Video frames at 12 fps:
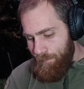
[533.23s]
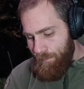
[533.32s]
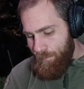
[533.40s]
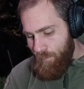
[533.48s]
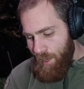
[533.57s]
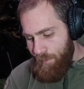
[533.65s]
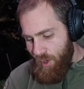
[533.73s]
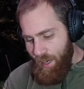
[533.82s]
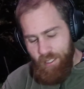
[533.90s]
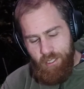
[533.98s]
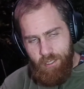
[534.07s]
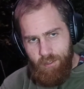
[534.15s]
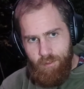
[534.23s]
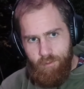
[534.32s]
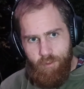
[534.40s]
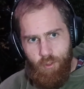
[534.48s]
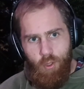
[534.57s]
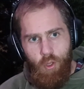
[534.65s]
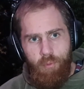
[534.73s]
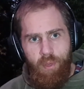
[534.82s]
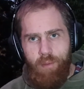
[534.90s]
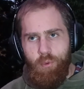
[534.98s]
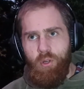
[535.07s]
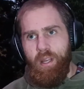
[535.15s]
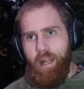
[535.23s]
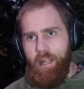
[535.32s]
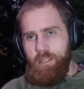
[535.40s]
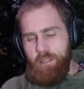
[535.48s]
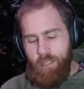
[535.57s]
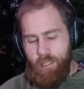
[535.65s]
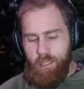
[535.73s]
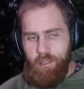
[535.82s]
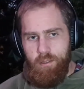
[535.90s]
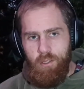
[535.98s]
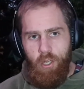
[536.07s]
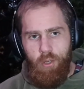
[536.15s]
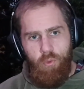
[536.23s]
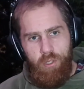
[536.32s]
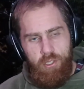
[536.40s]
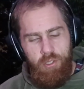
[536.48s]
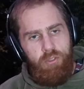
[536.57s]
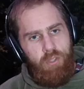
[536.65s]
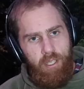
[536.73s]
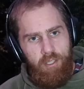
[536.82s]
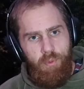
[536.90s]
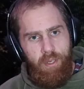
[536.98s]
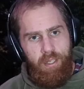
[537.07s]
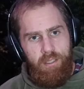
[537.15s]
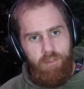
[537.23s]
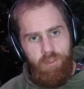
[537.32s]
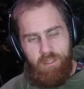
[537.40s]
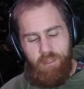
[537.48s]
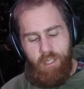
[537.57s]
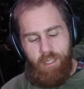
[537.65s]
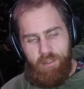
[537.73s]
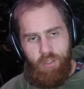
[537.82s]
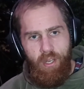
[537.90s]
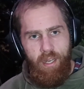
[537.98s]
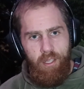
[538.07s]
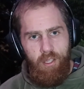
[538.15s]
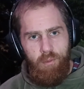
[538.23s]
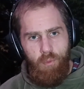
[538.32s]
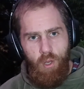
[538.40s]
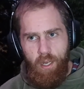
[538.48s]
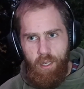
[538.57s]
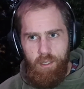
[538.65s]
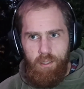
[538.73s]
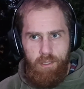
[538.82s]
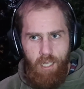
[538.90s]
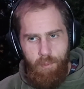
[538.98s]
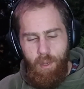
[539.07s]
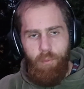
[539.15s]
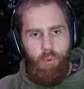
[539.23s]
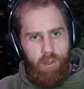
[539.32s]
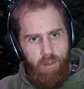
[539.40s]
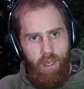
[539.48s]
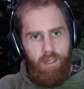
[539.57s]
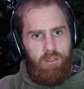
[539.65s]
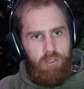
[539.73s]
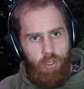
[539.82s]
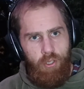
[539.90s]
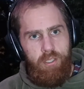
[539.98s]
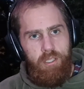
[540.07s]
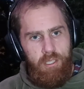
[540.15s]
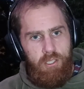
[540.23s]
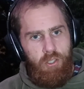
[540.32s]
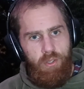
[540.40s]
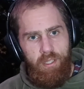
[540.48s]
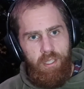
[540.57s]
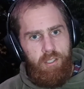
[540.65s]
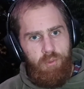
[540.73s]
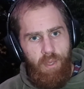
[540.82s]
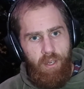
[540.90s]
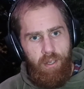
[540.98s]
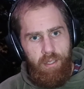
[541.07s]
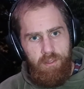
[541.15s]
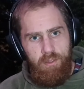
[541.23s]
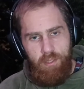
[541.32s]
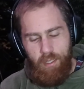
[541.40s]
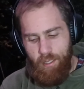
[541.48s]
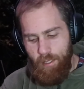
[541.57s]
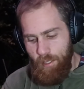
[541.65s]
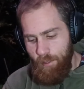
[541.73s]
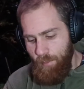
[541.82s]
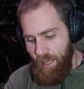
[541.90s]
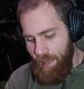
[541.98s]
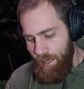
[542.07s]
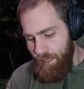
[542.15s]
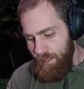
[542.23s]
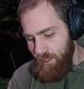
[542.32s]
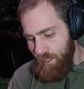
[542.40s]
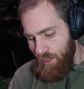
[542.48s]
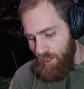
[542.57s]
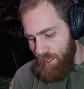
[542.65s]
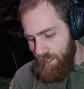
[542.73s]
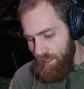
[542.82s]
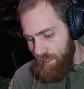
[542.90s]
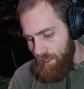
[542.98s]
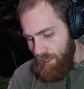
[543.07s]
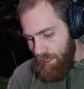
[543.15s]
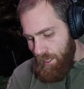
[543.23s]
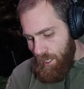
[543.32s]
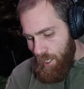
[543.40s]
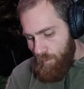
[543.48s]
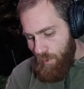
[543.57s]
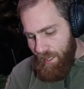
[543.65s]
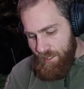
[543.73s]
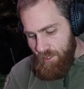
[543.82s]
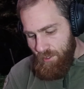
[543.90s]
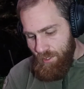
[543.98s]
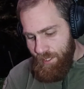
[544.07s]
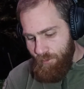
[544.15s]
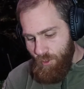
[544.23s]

preparation for a lot of people can actually, you know, reduce the experience of anxiety that might come up with uncertainty during the experience. And on a practical level,